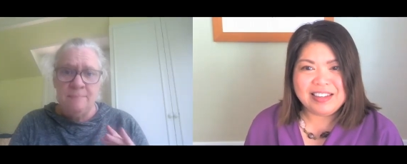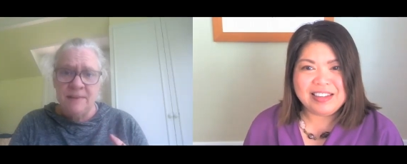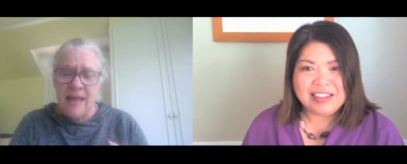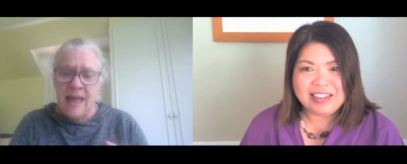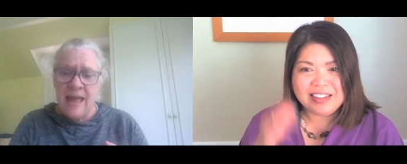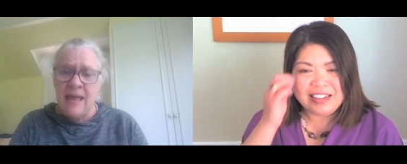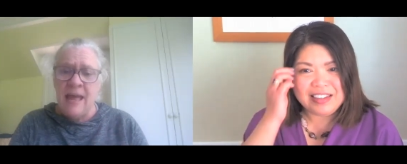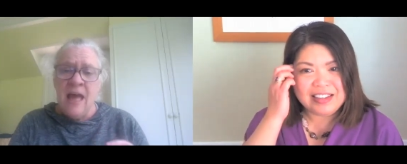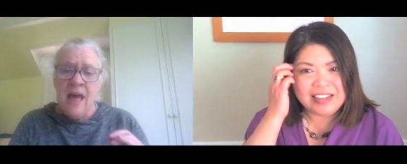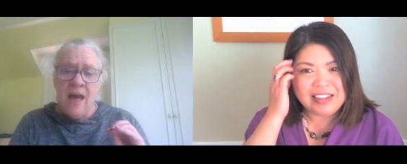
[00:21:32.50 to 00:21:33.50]
Speaker 1: play
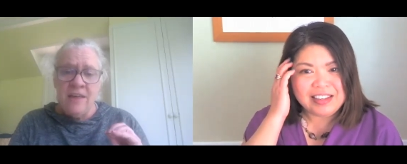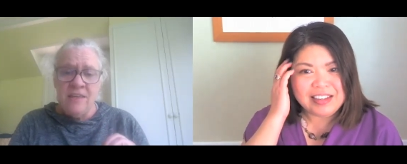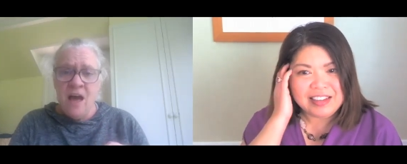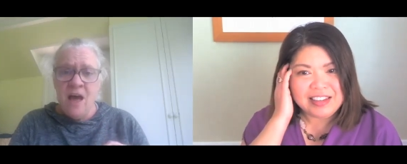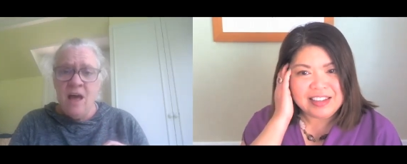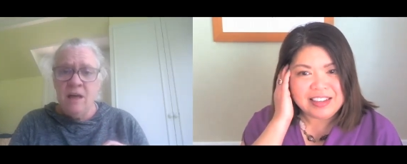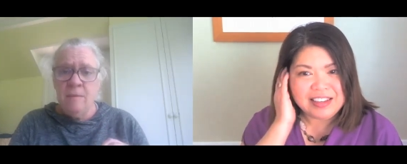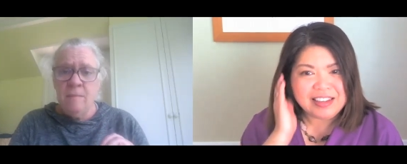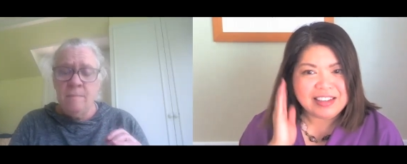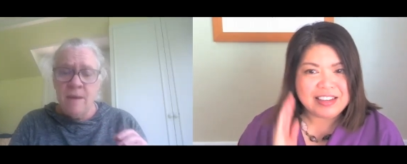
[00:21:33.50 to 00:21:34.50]
a
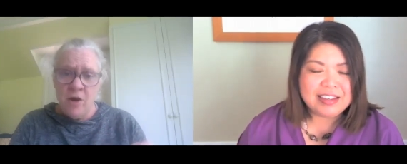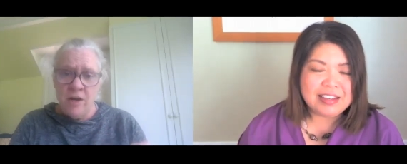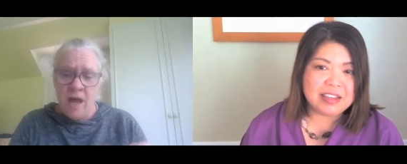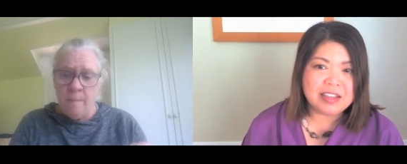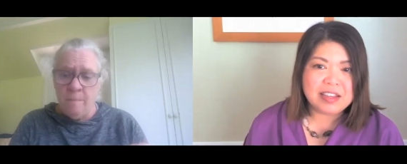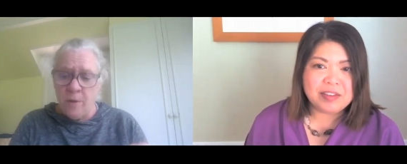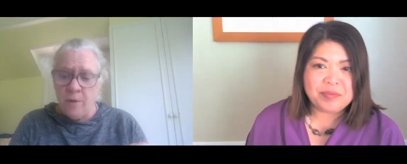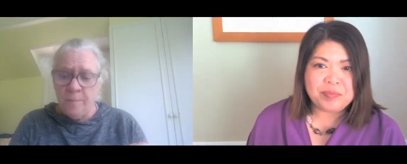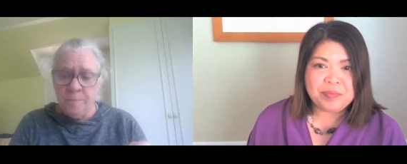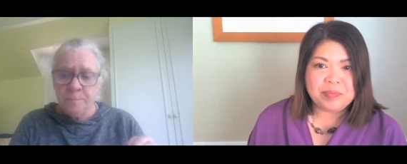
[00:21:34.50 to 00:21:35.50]
young married
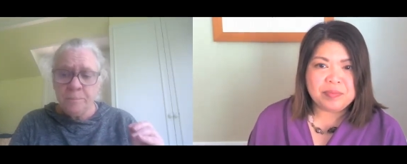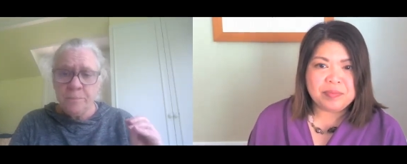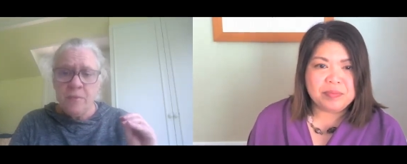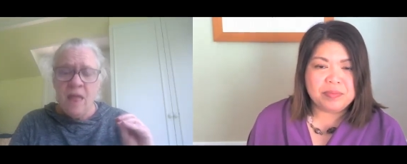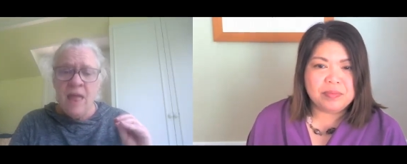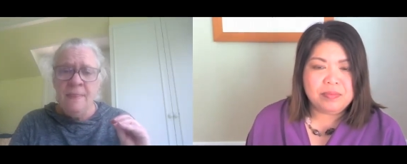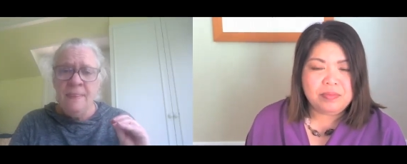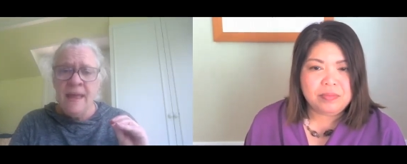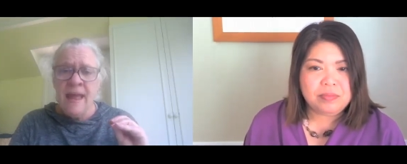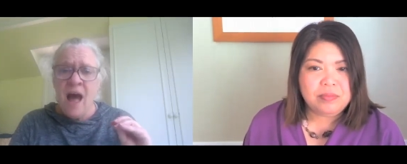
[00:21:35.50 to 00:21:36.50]
couple and
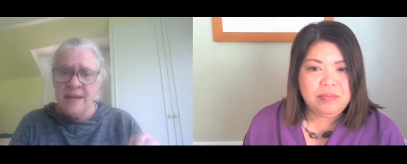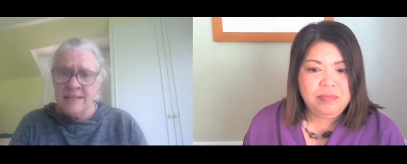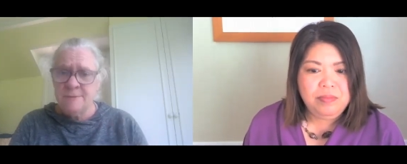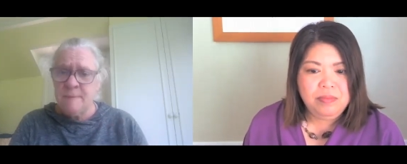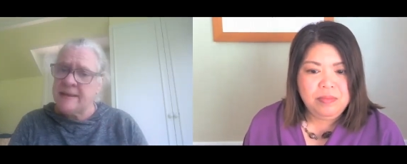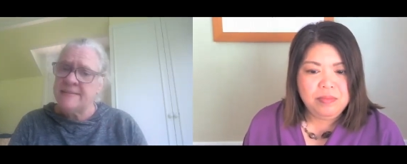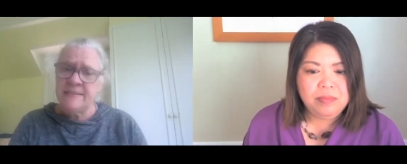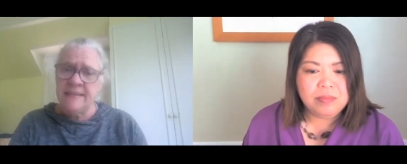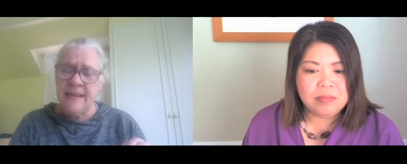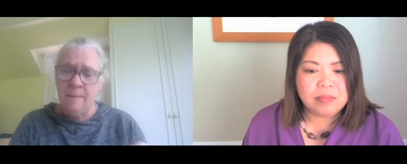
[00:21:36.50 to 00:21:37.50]
they
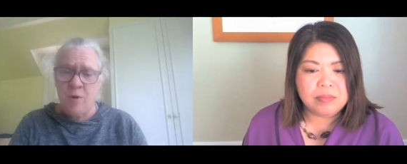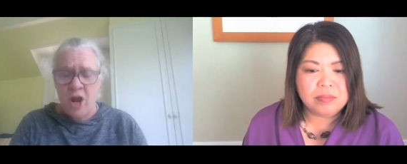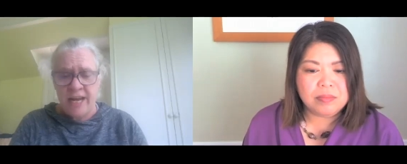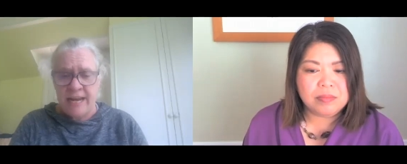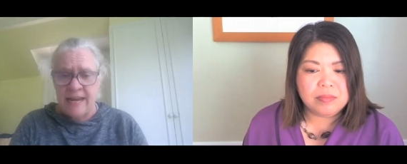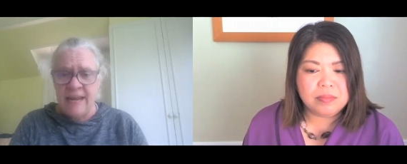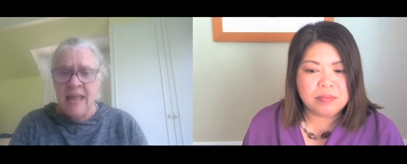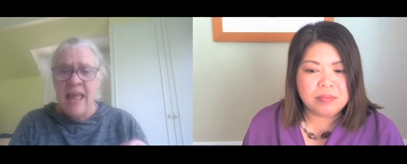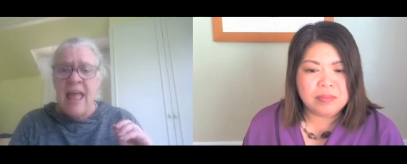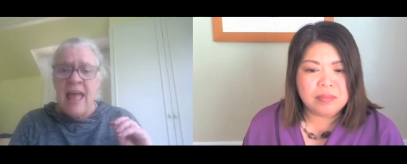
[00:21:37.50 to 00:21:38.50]
unexpectedly get pregnant
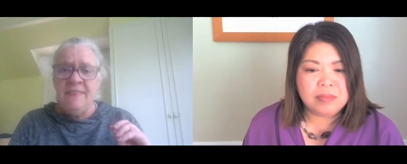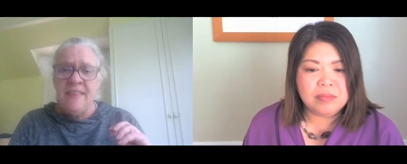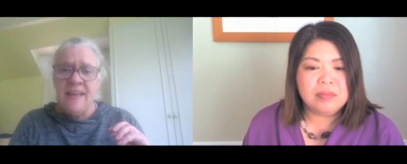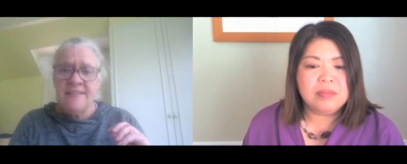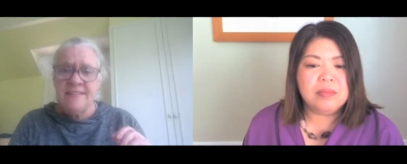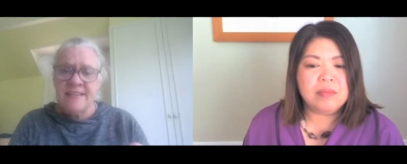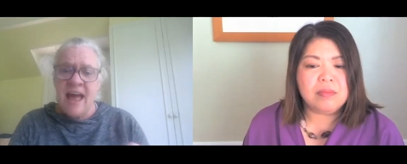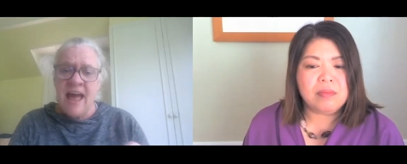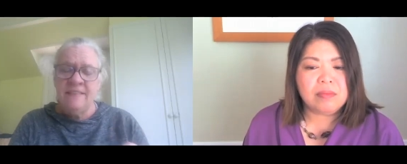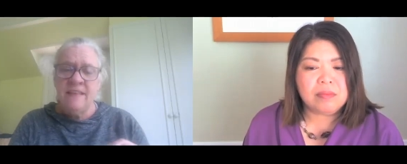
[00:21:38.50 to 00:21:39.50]
and they
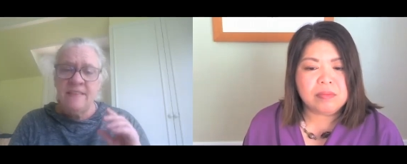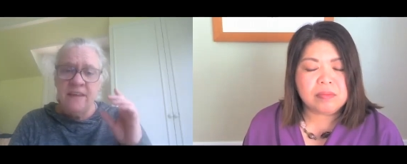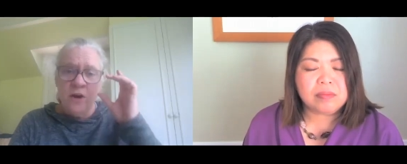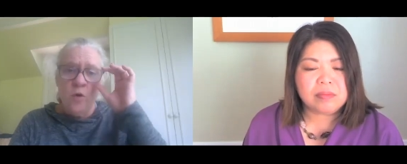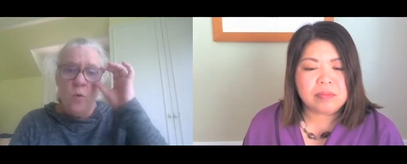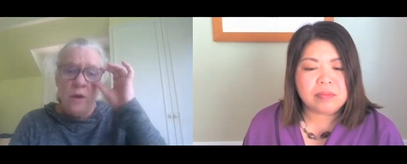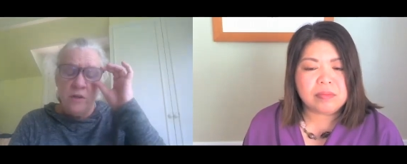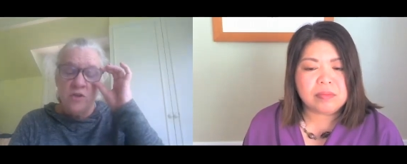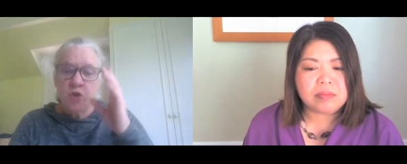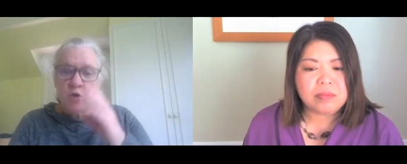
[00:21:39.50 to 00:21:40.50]
decide that they're going
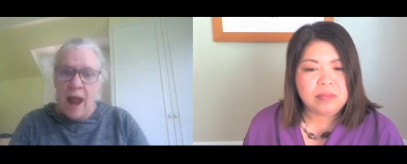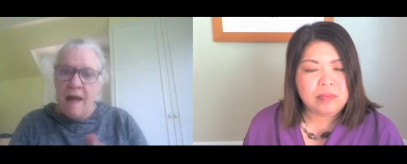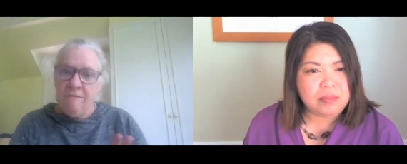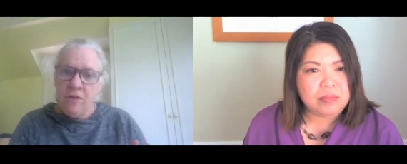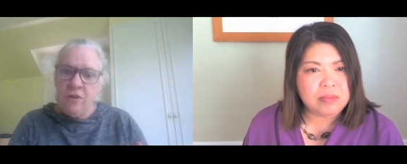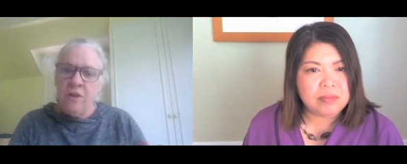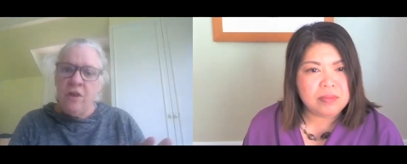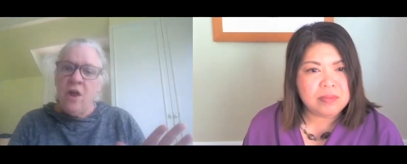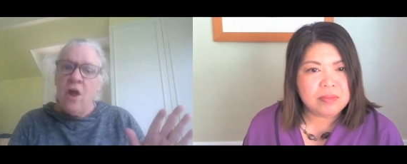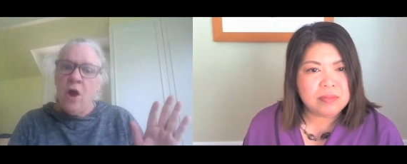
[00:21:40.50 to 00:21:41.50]
to travel
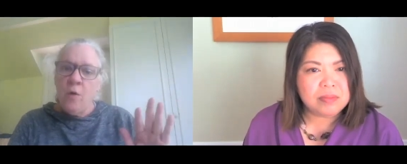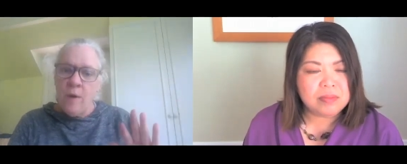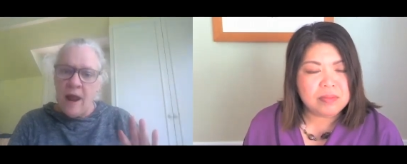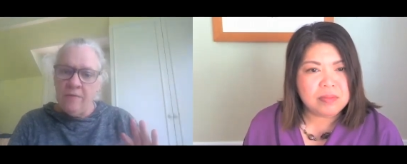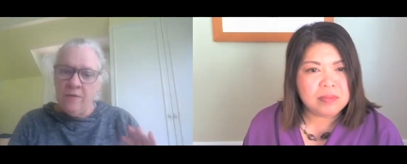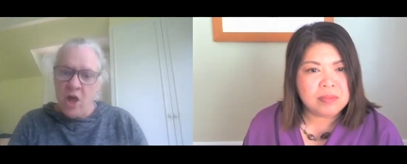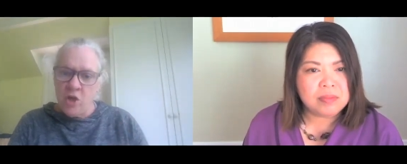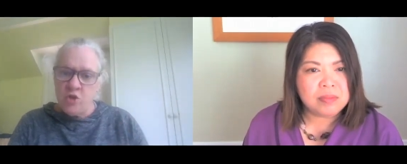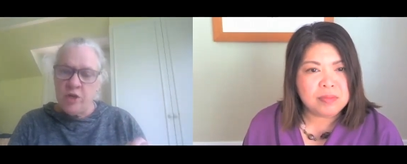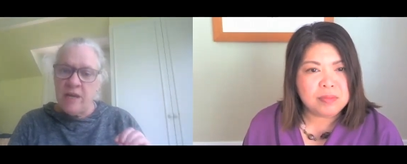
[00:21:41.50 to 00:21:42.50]
around the
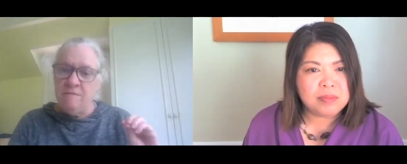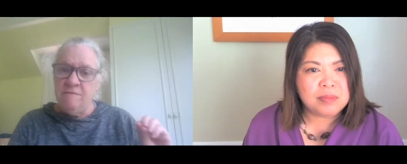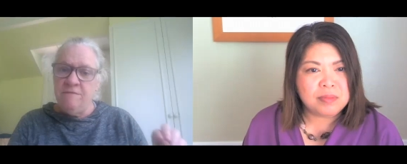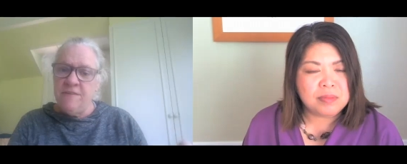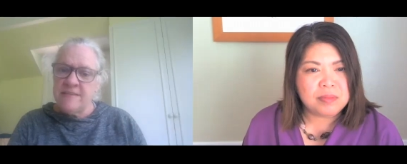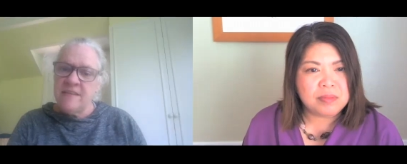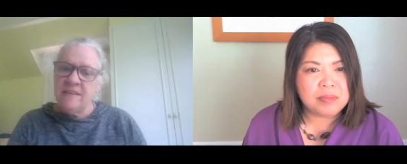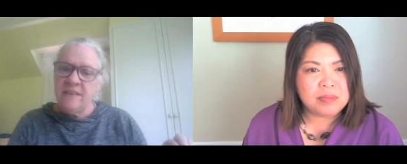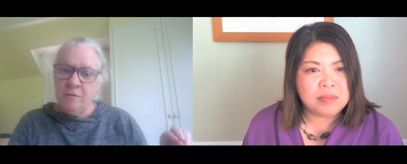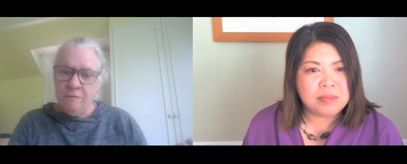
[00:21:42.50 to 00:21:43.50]
country and visit
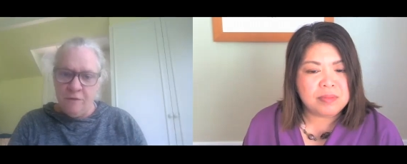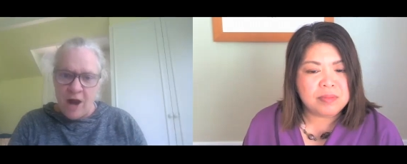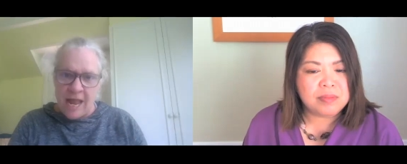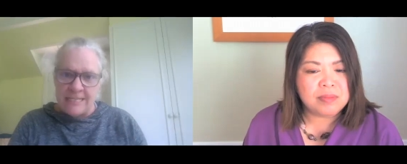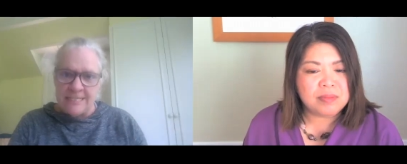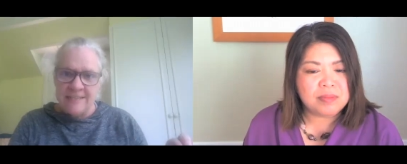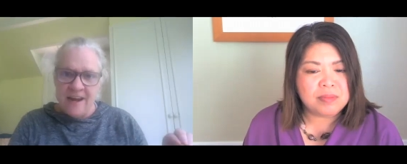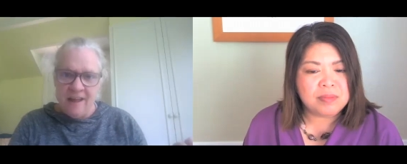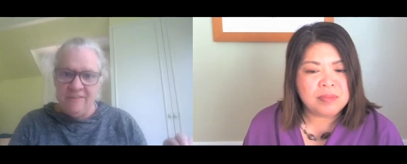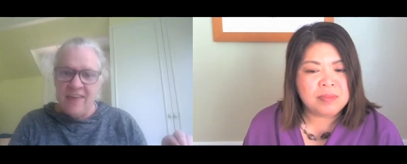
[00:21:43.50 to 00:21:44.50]
their friends that
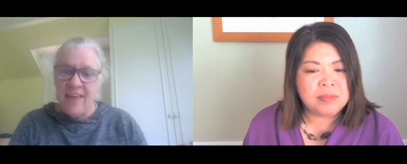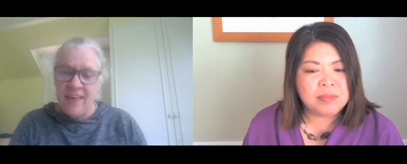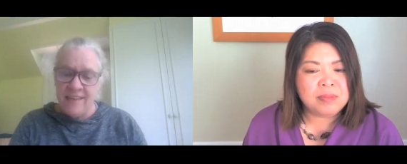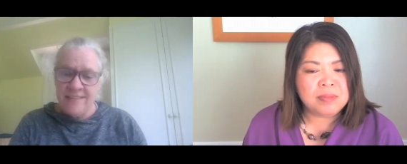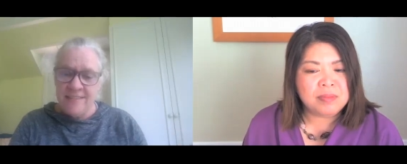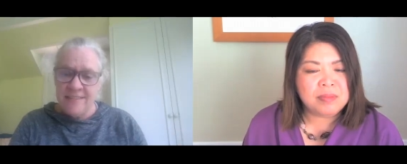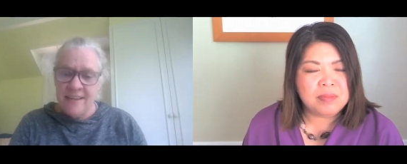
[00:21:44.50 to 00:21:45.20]
have kids